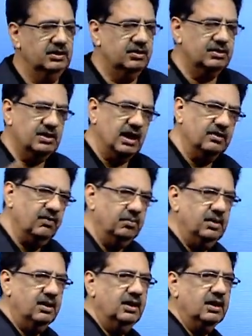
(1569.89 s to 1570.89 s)
to transform
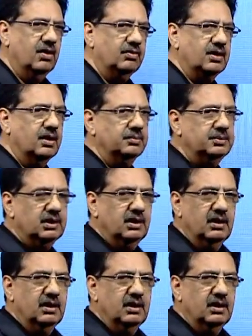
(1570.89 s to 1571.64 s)
learning outcomes?